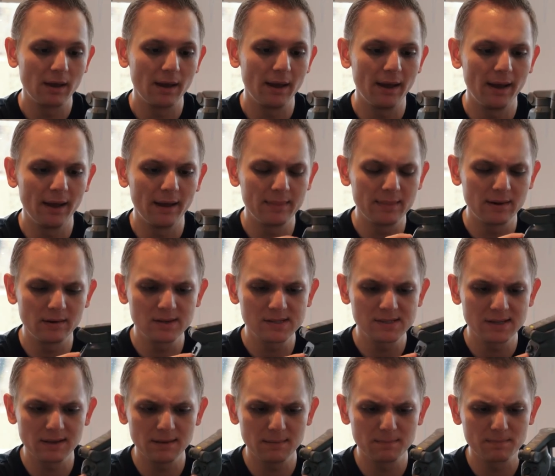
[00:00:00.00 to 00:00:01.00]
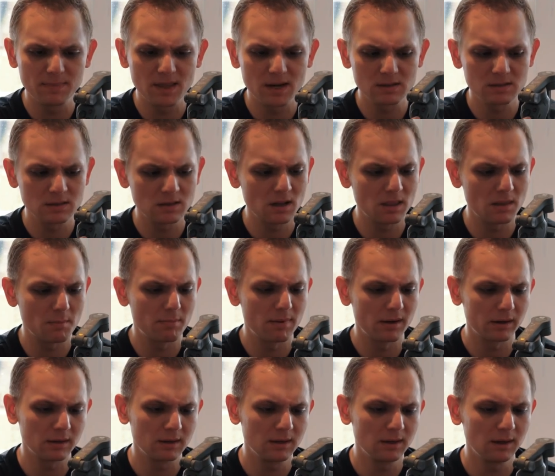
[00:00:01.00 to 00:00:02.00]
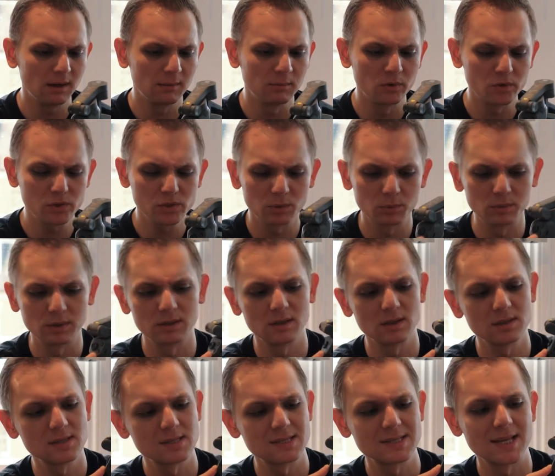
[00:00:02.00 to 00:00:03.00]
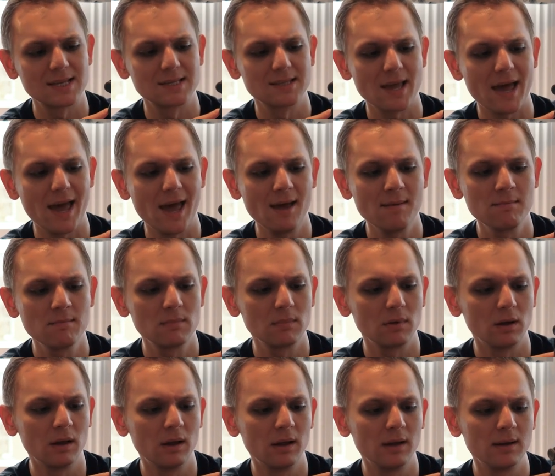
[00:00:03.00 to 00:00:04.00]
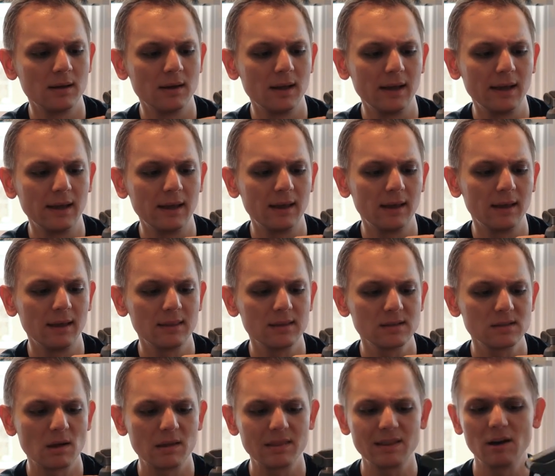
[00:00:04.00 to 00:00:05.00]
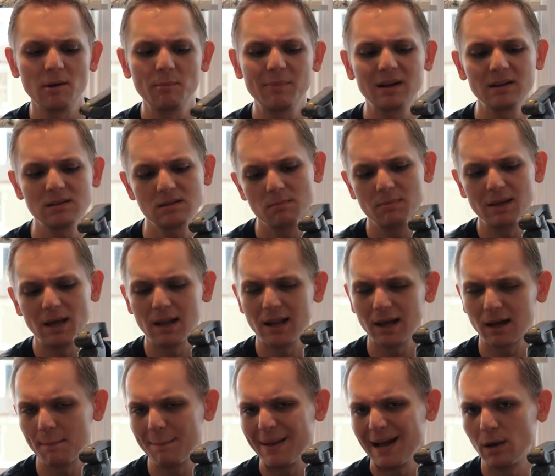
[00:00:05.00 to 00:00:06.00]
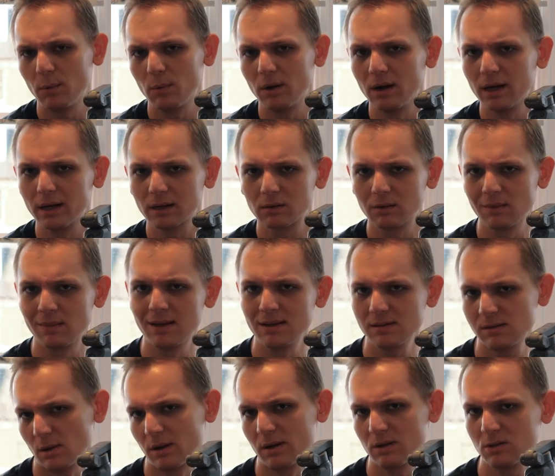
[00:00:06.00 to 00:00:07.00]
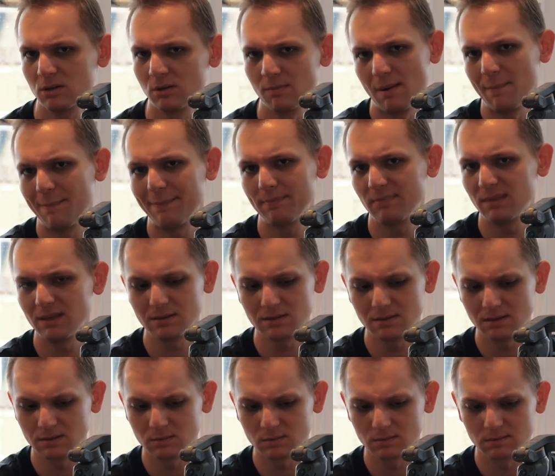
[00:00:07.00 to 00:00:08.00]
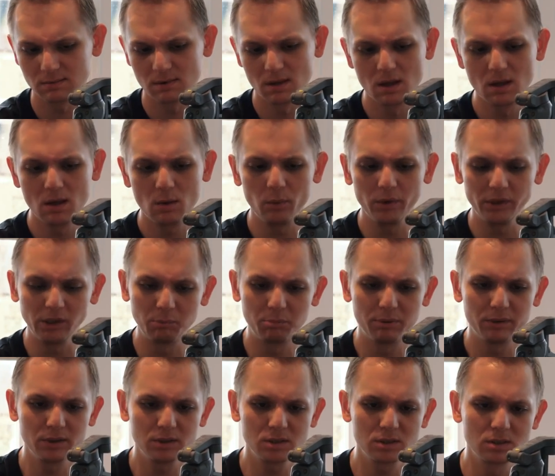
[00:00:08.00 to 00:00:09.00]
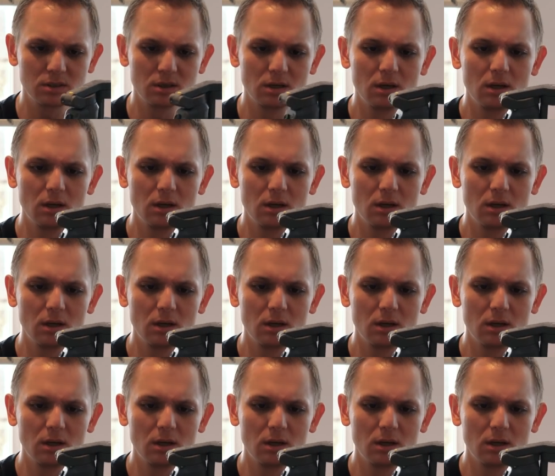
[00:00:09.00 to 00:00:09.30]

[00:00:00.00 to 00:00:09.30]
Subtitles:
And there's another button here. I'm not sure what it does. It says M, and there appears to be like a power icon there. So I assume this is what you push